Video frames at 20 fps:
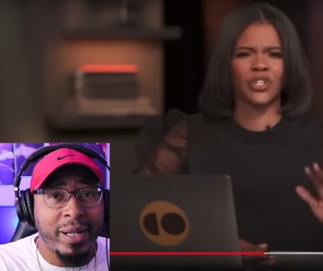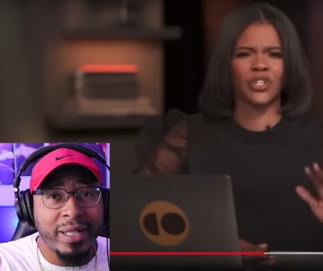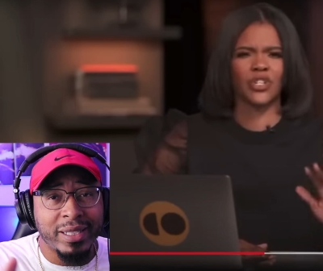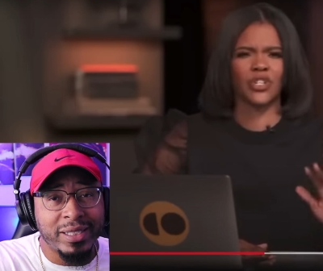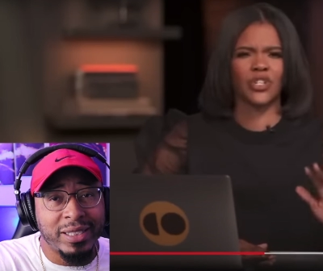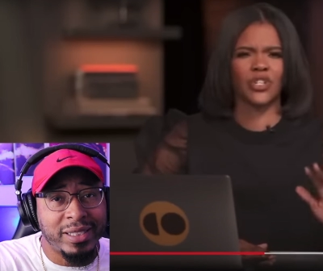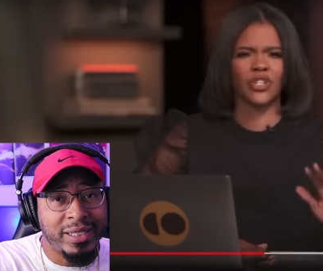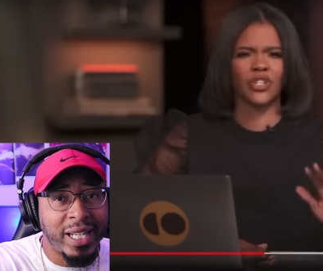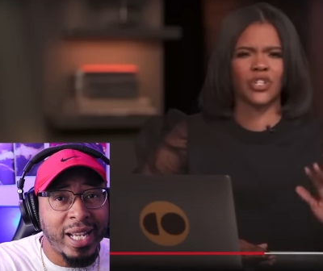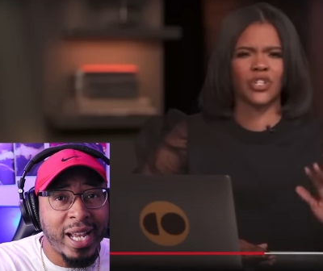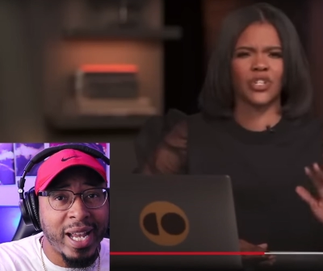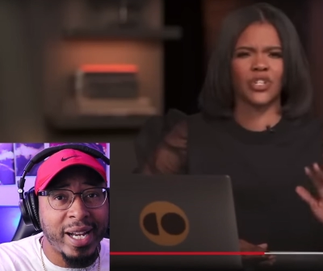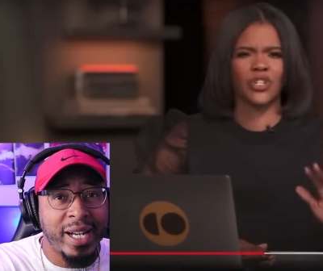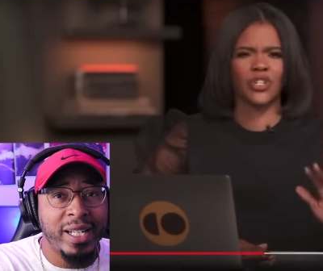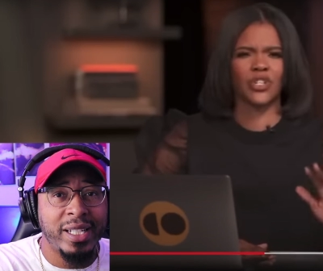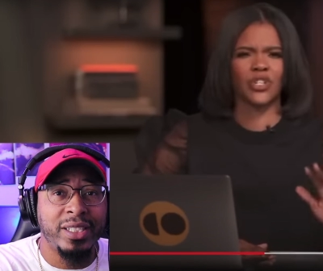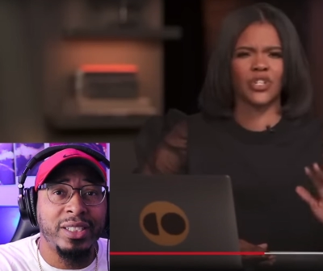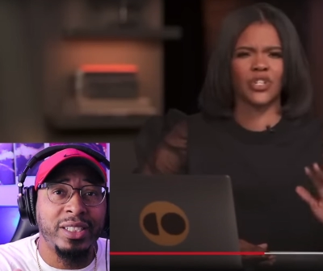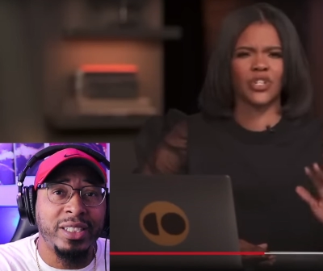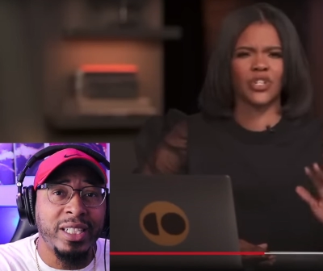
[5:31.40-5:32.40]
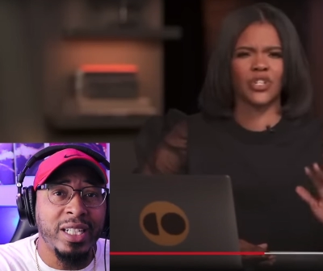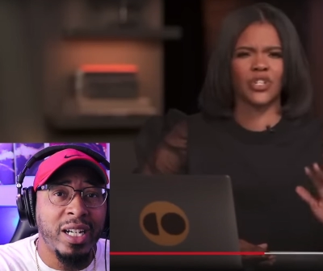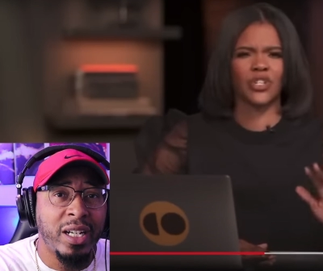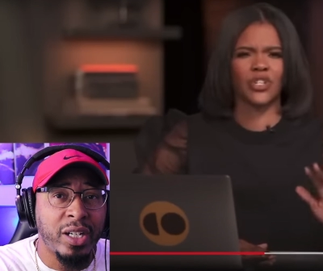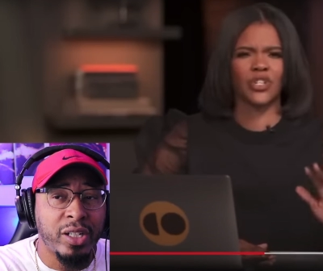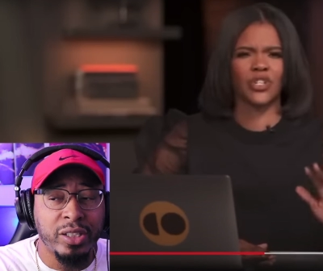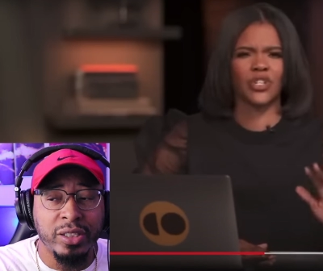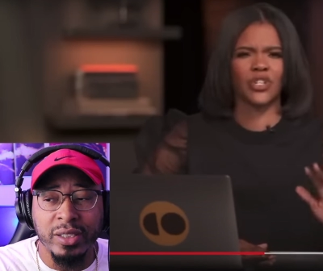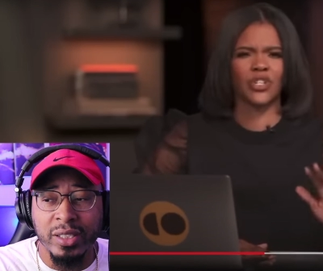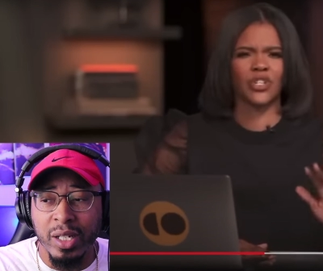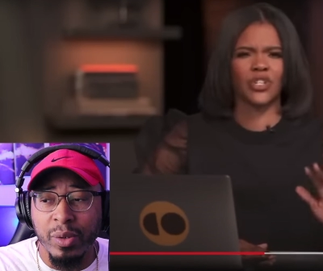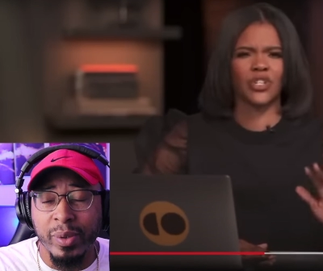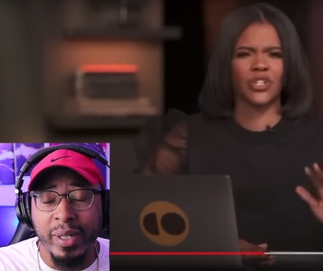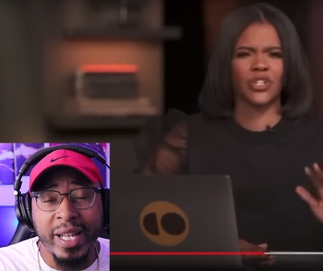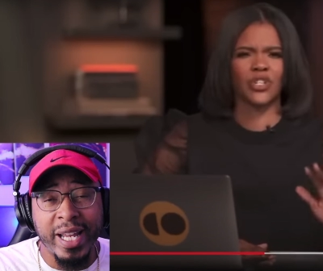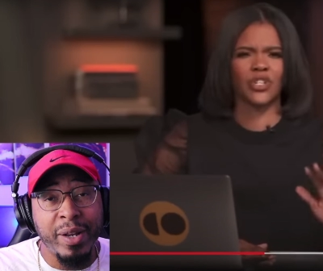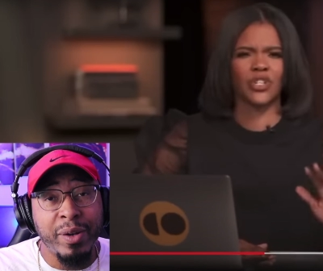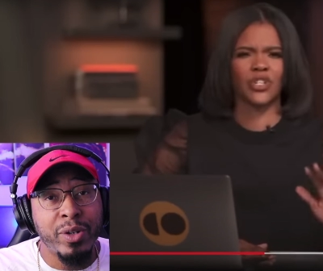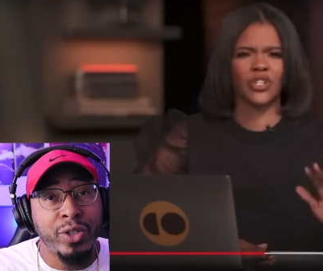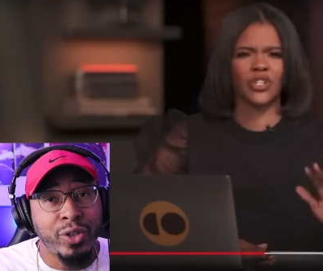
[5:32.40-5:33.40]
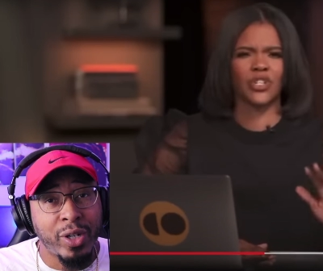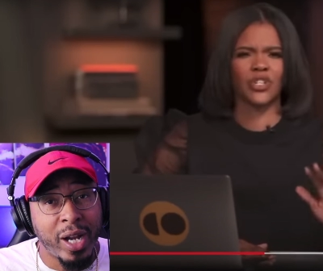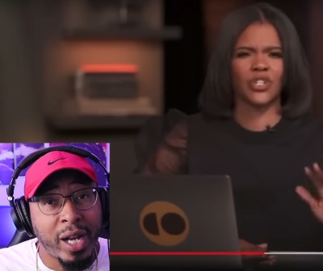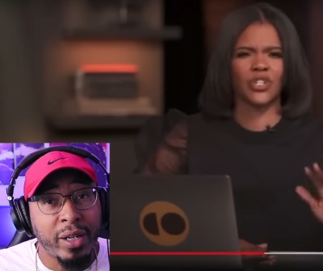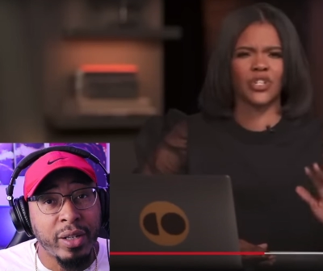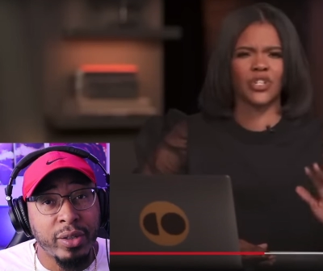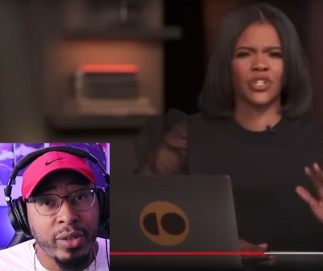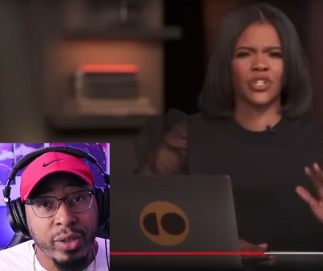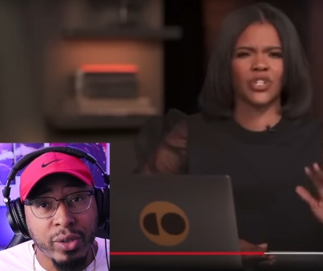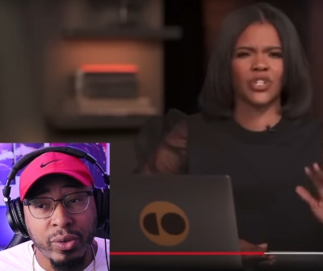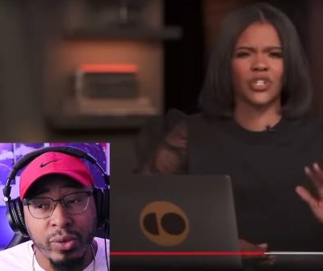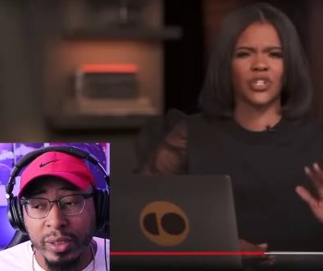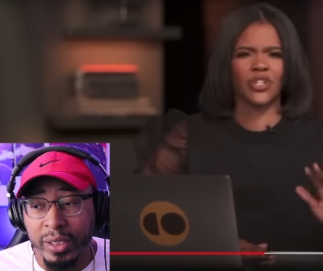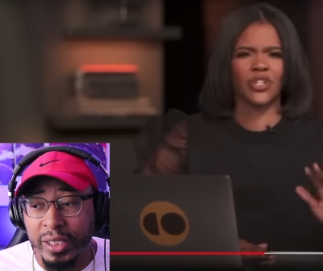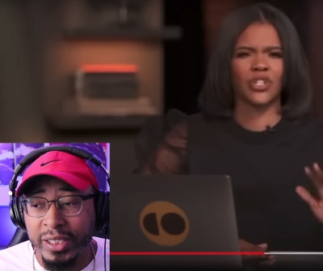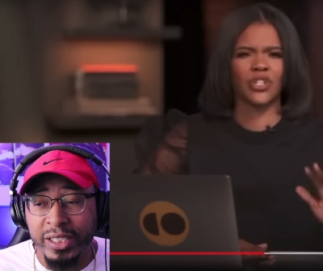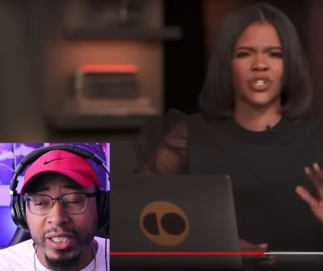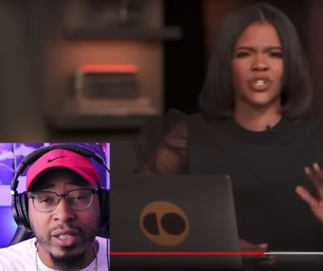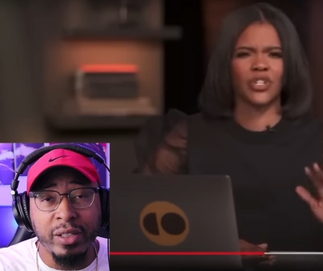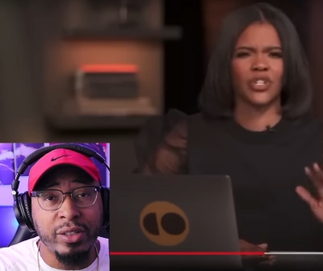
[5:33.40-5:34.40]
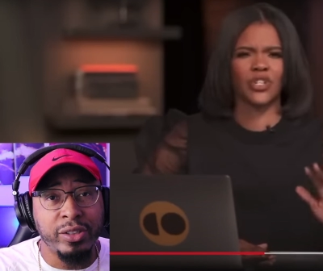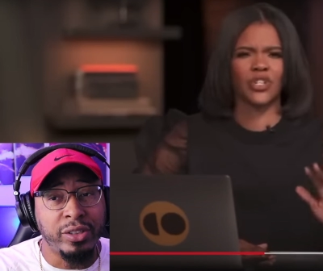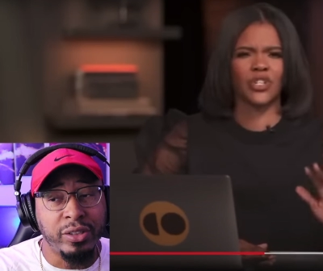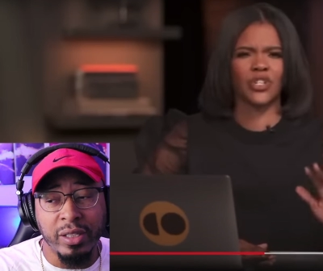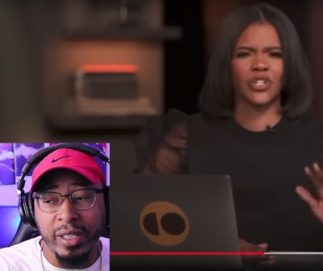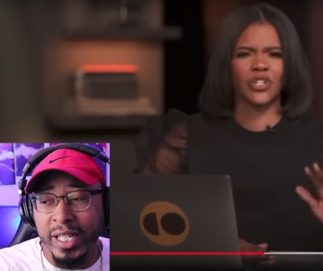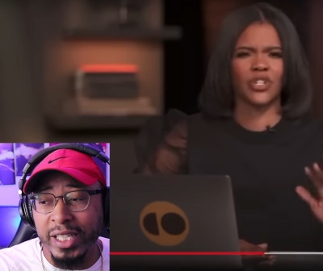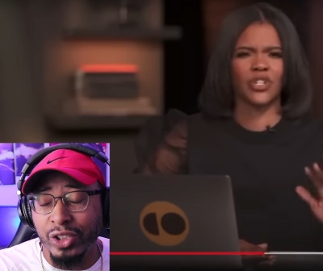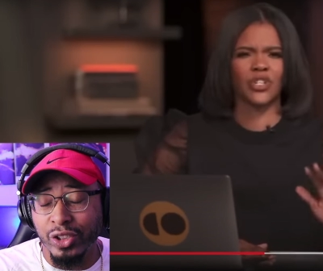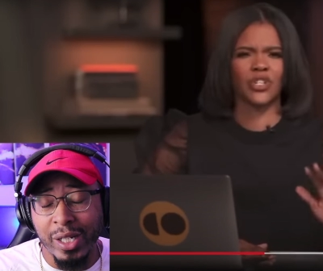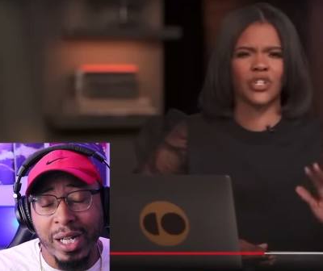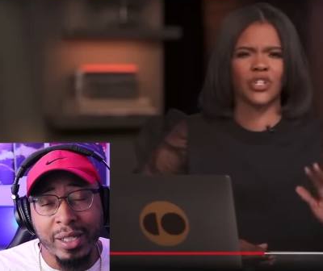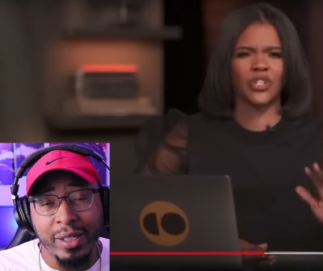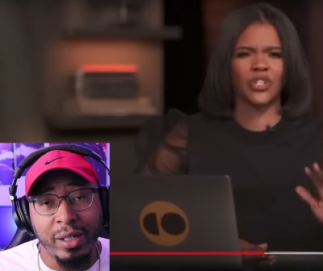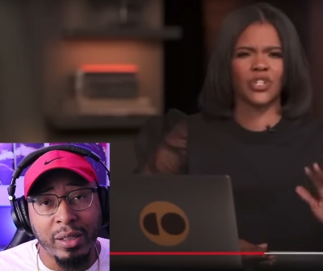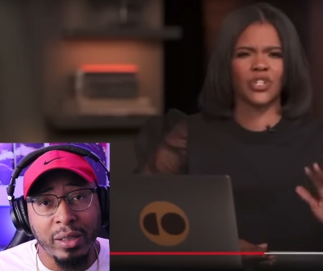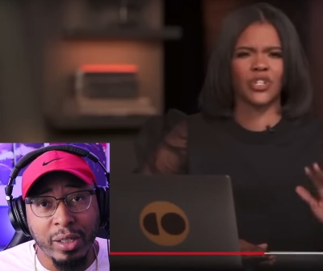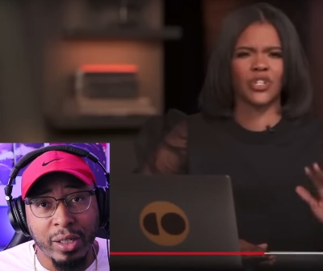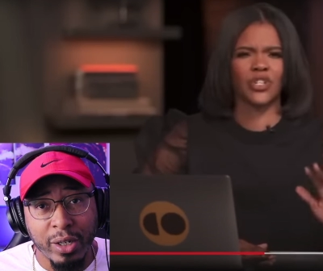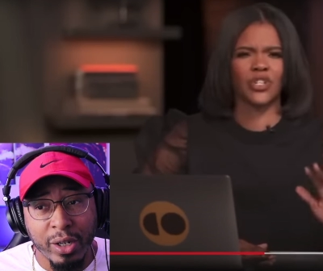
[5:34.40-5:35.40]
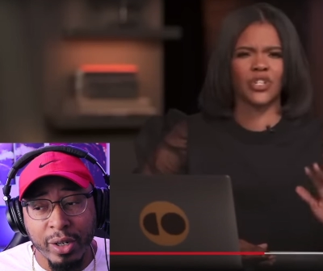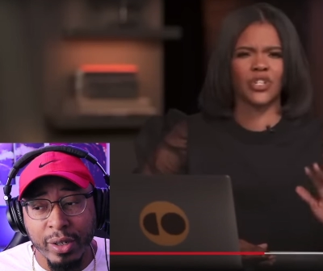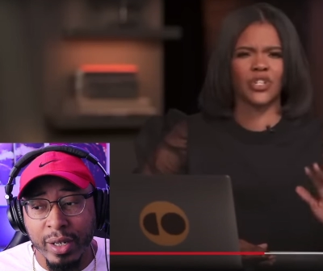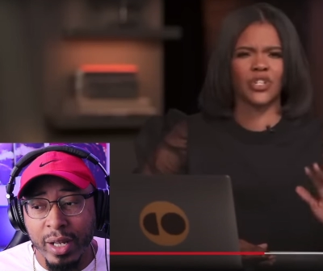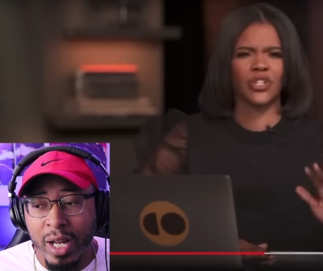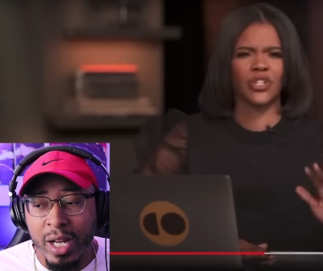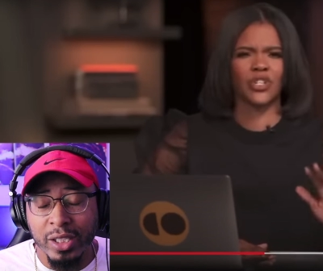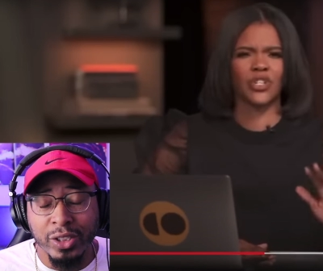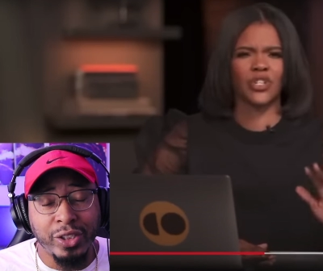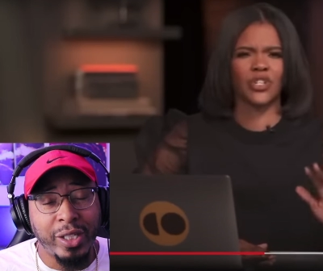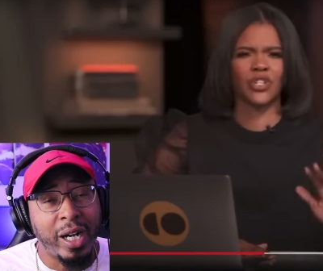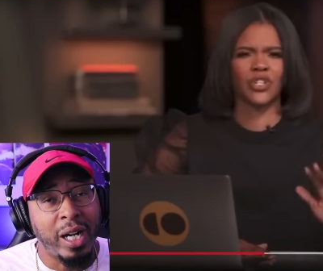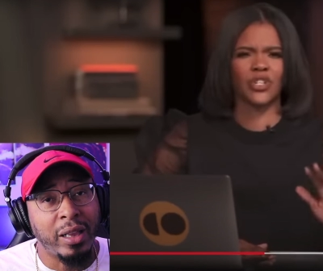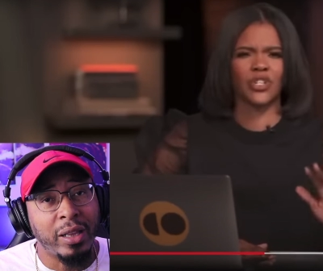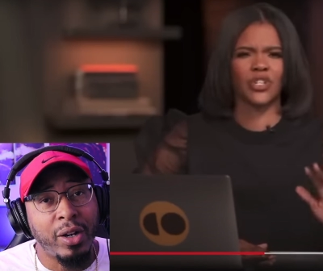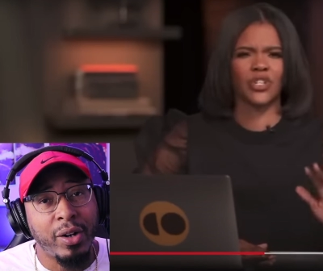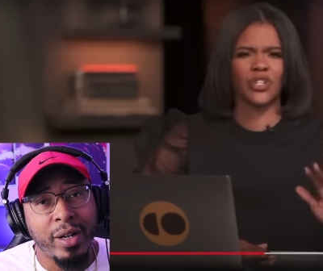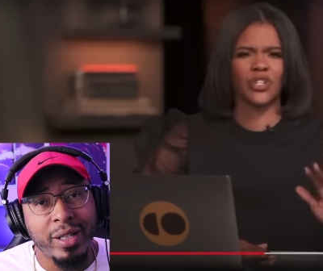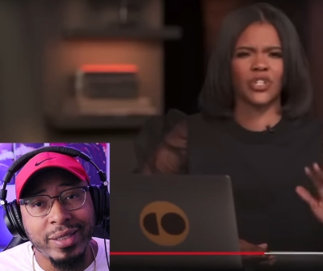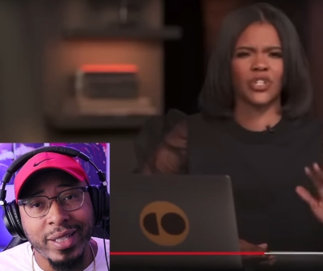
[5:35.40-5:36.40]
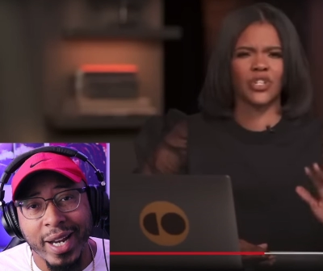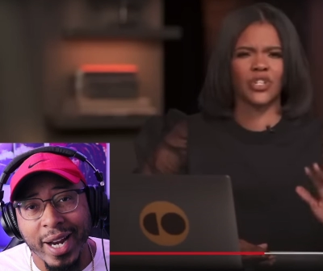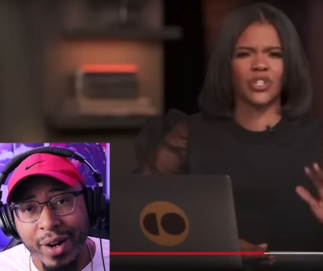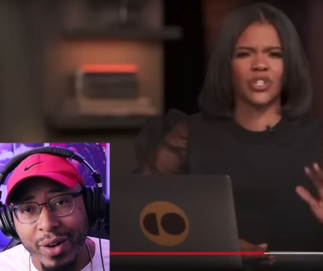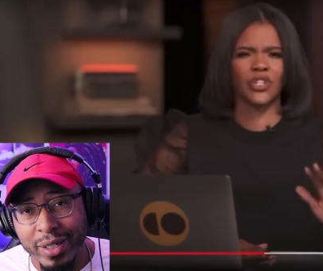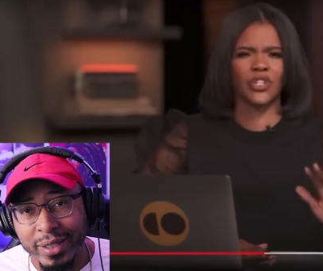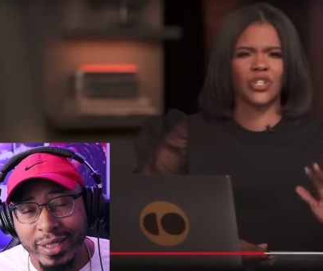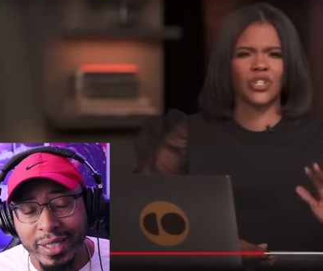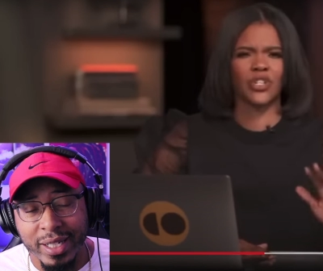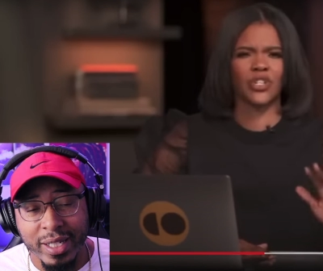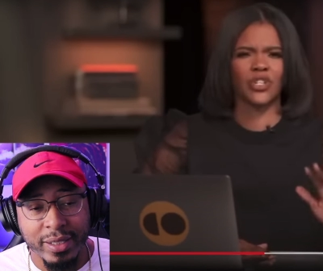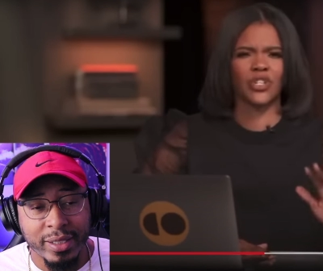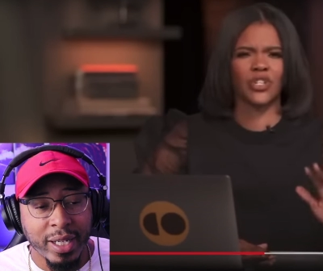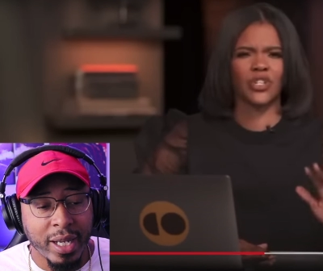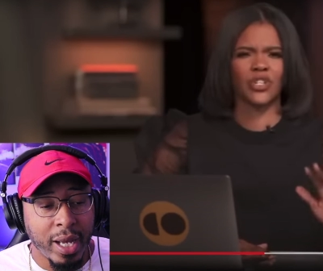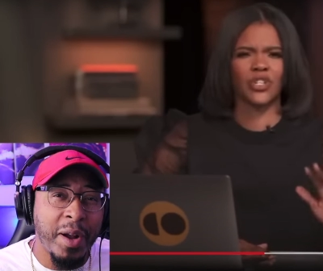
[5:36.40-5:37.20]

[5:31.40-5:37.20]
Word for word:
Speaker 1: But instead, she understood what he was trying to do. She understood he's trying to learn, trying to learn his heritage.